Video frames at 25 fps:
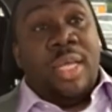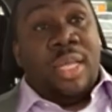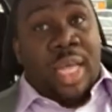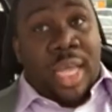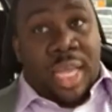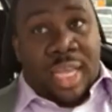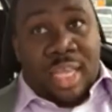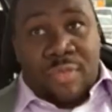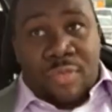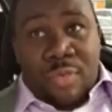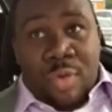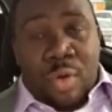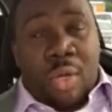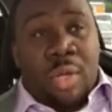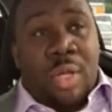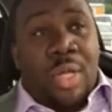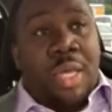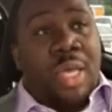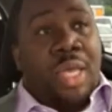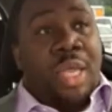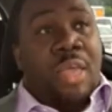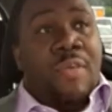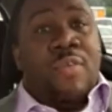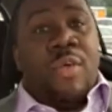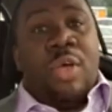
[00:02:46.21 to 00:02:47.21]
Like if you're
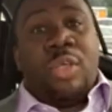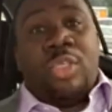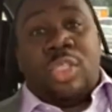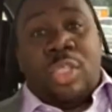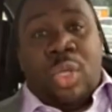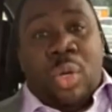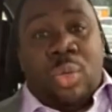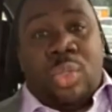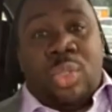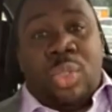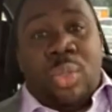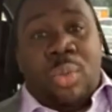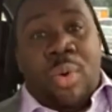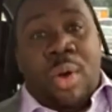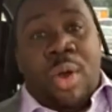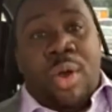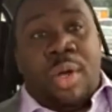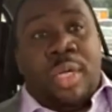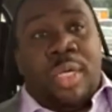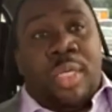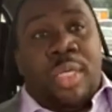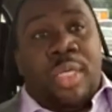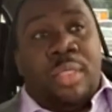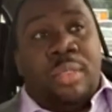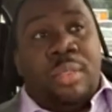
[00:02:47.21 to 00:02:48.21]
if you're a social
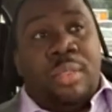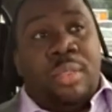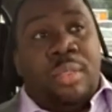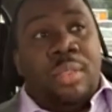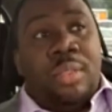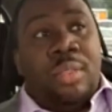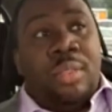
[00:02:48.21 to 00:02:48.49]
worker,